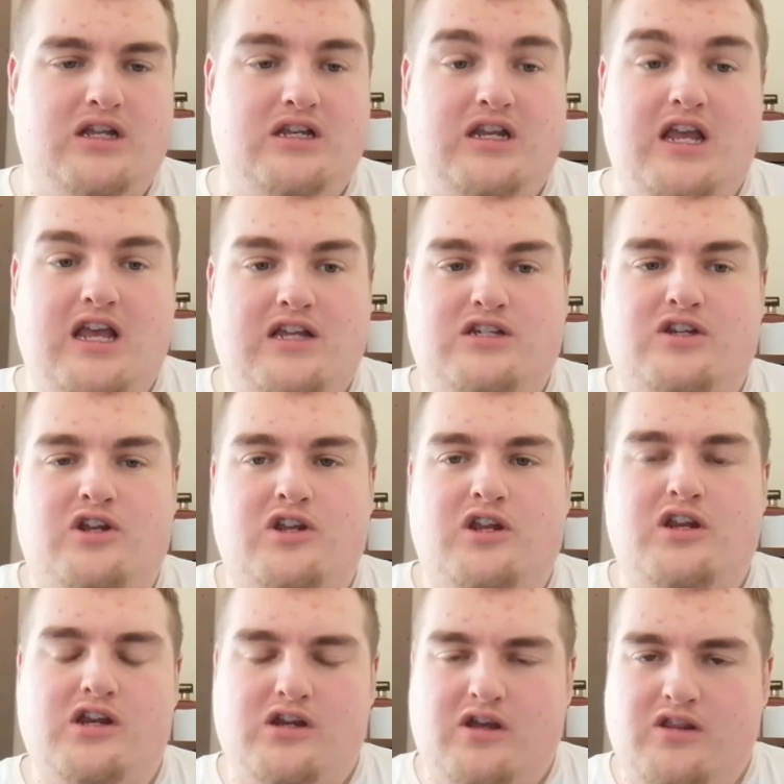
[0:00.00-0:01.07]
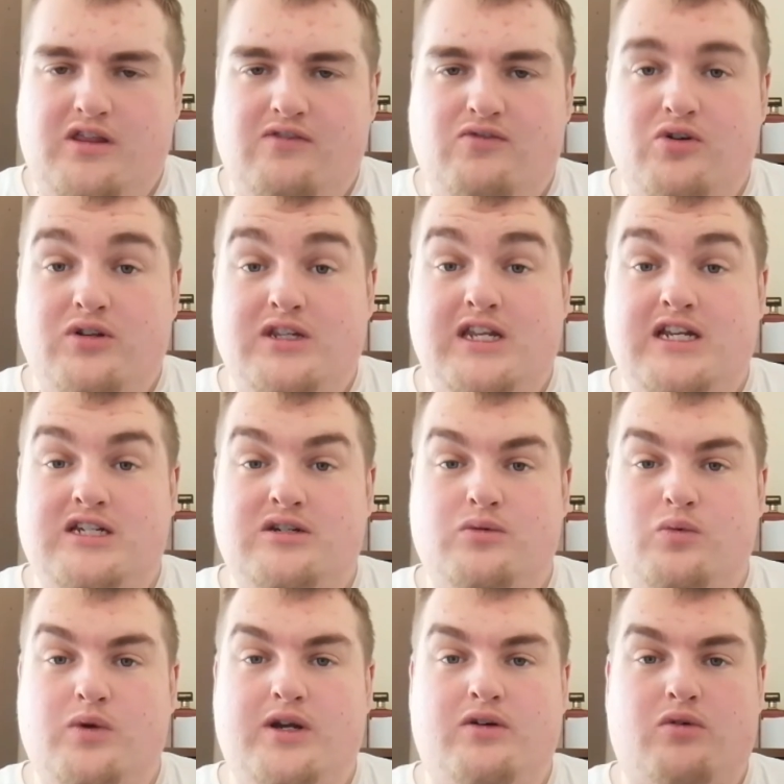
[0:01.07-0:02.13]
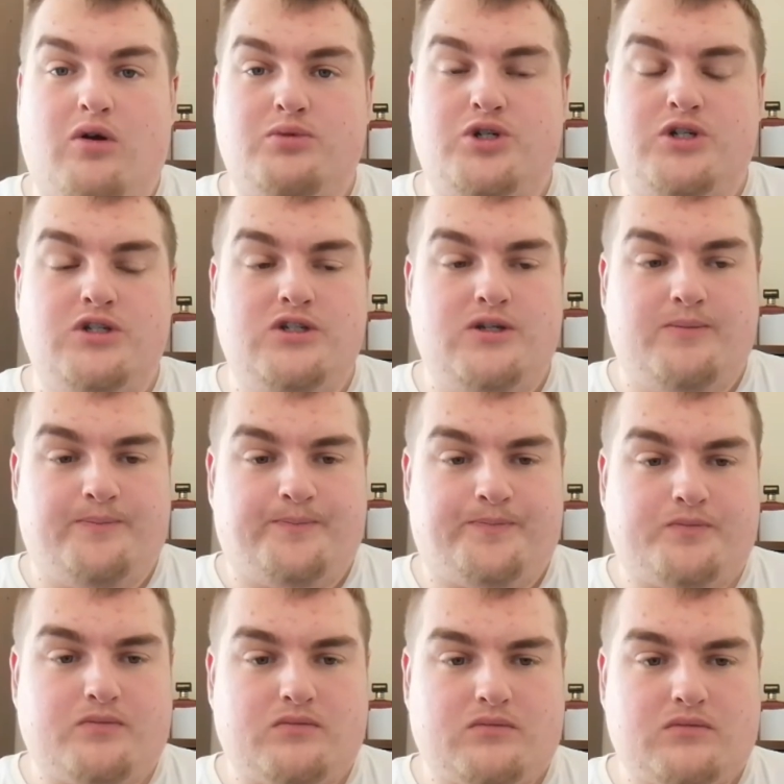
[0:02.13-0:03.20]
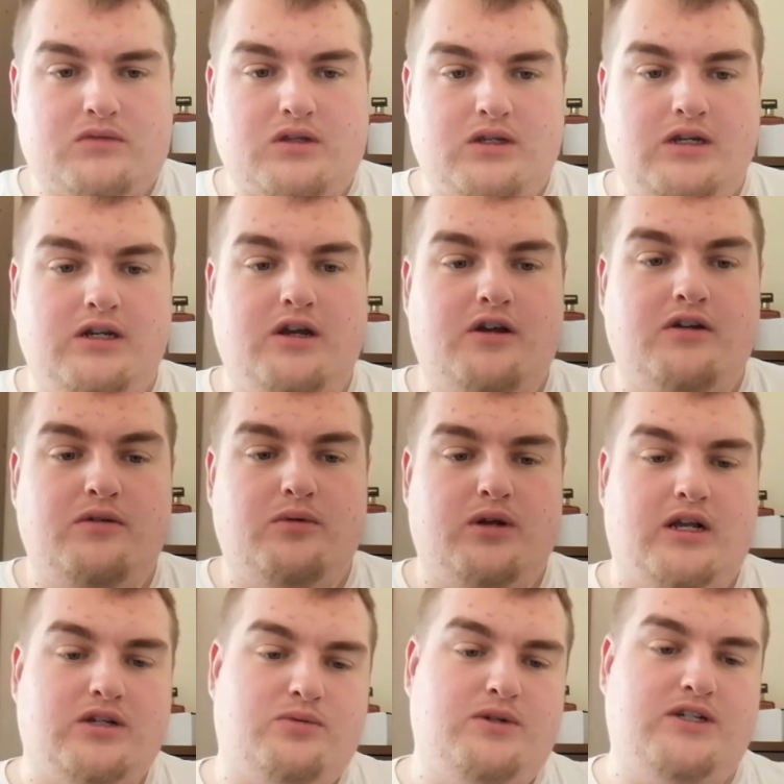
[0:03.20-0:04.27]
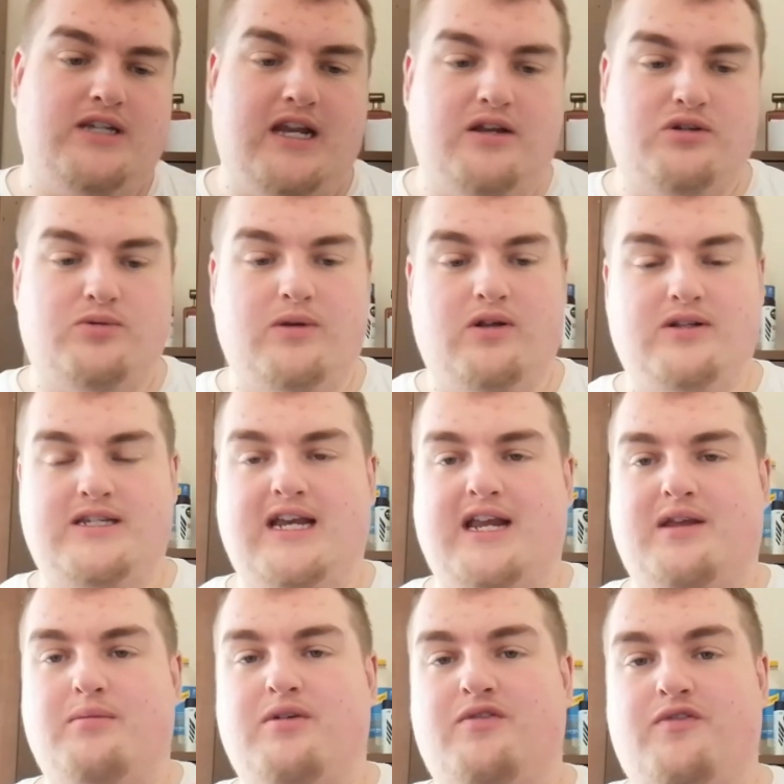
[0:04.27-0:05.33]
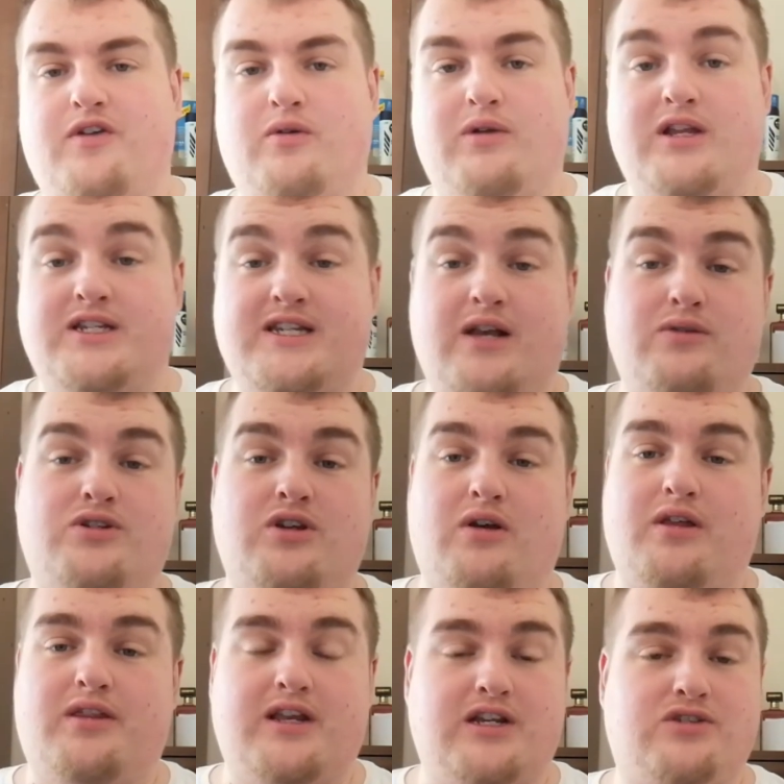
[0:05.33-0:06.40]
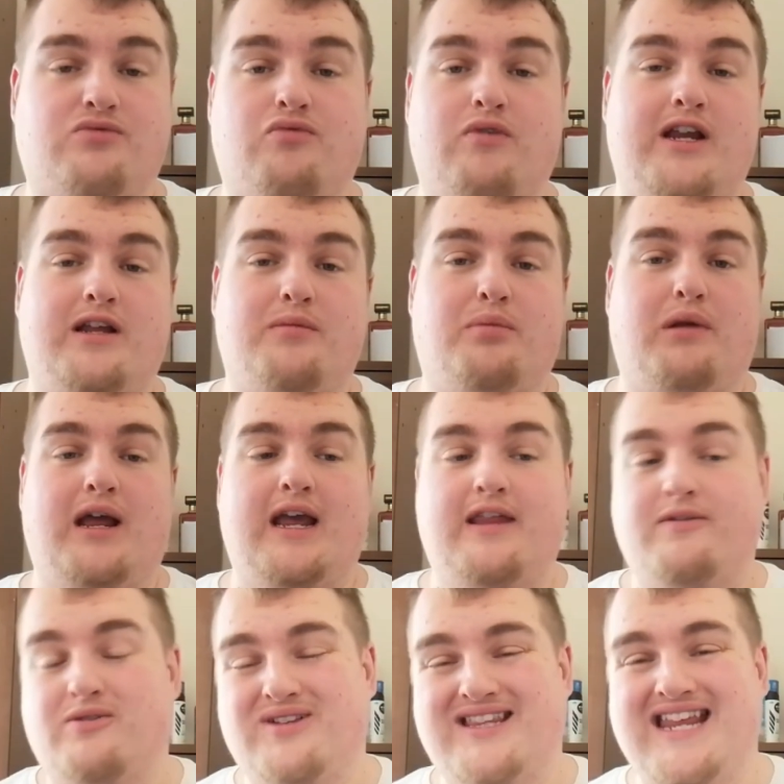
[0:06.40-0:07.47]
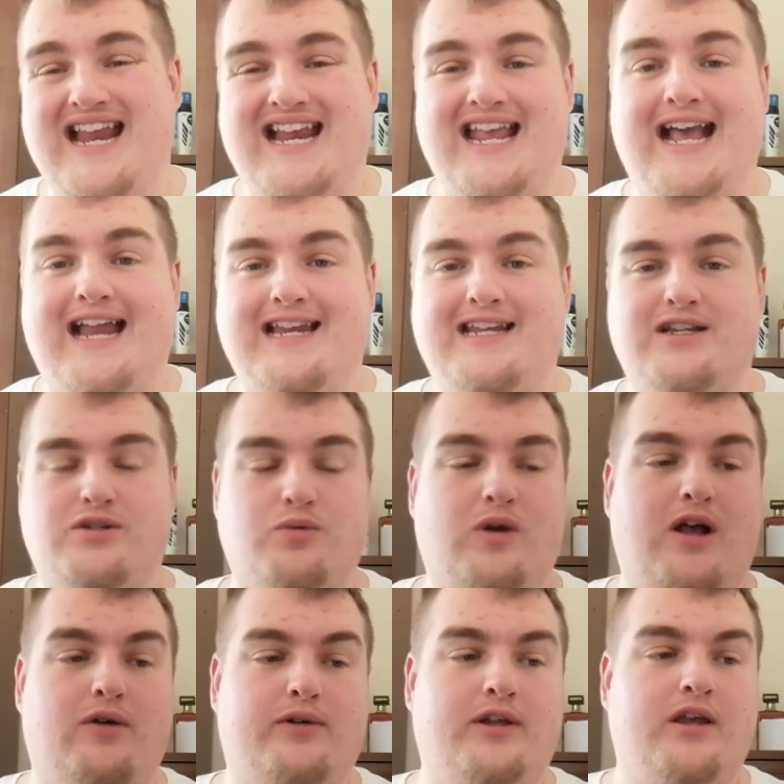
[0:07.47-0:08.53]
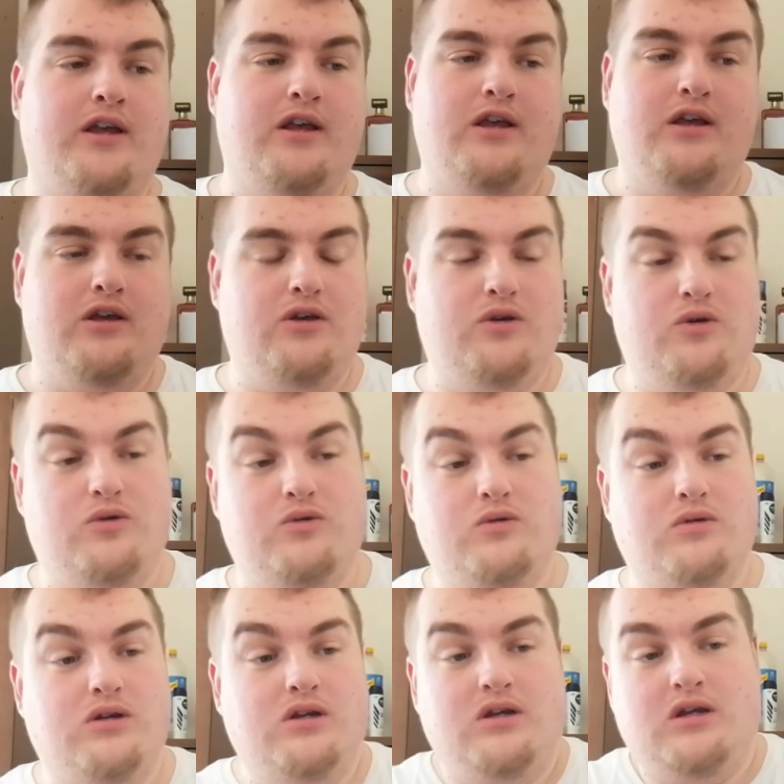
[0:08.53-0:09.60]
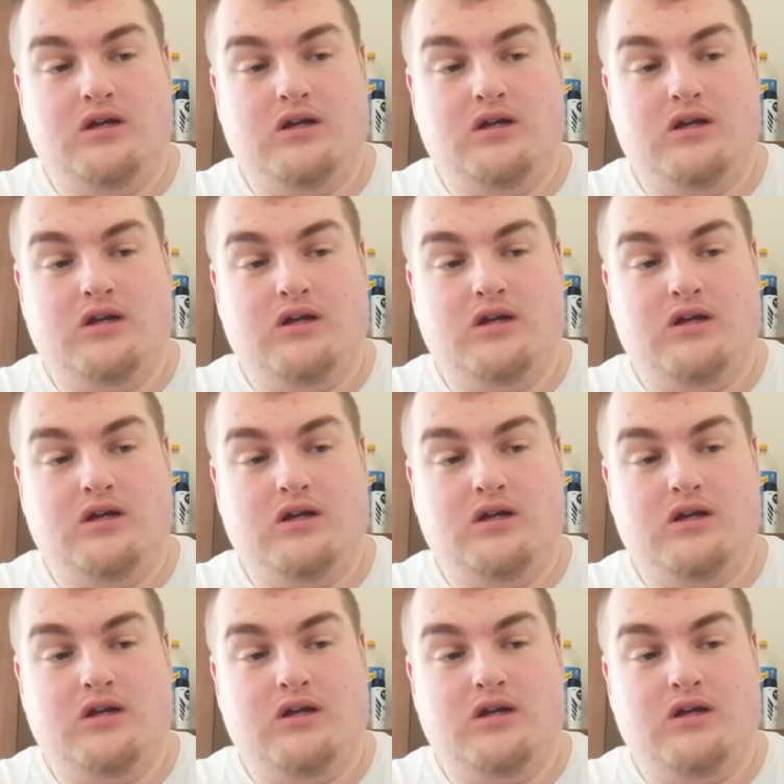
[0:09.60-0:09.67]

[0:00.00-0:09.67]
they've got decent winger options. As we said as well, attacking midfield. Lo Celso, I think, is a really good player. They've got Dele Alli as well, who,